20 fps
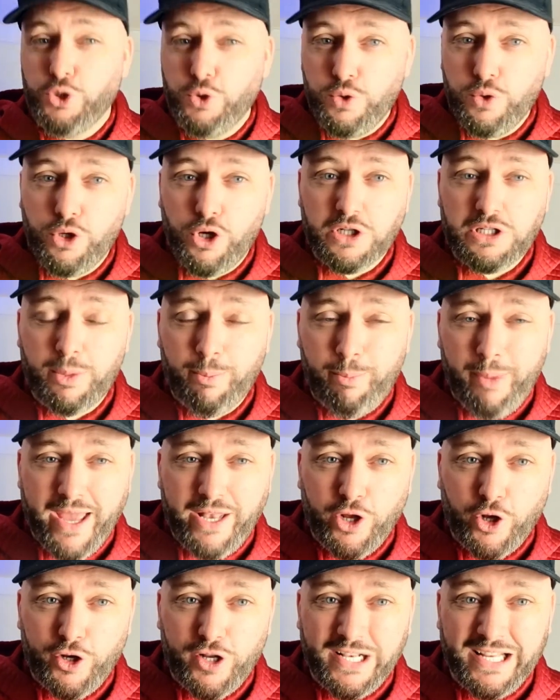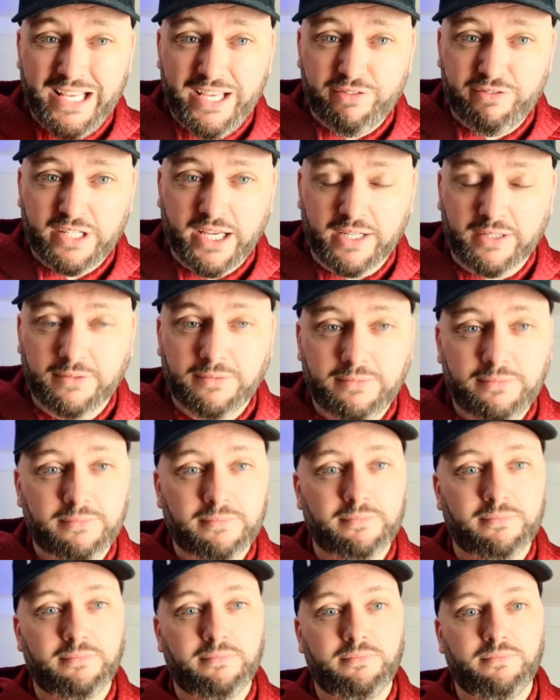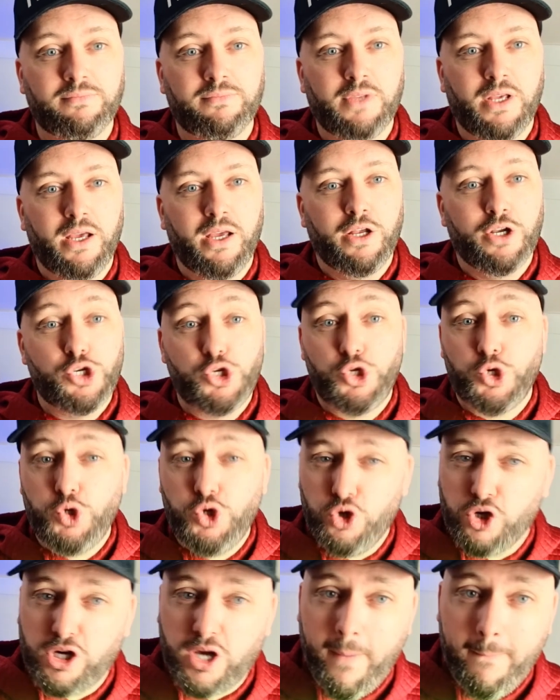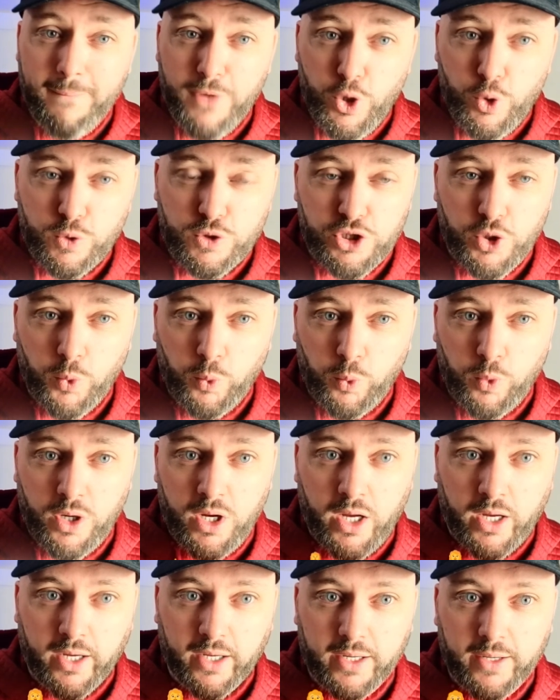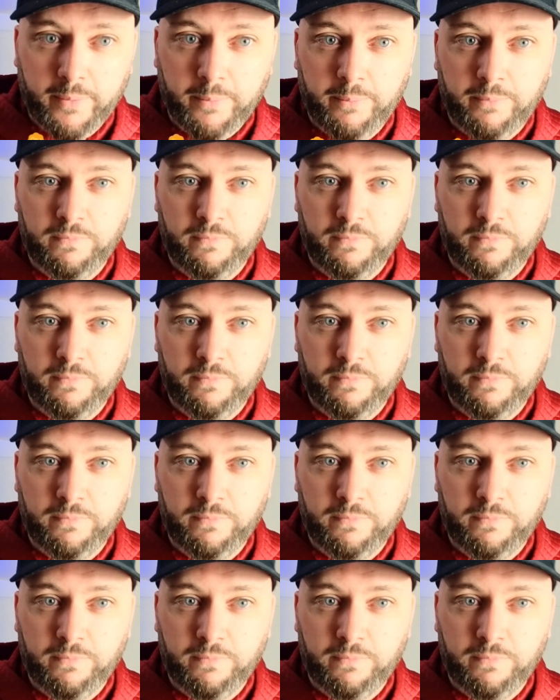Do you go to bed on an evening? Do you commute to work?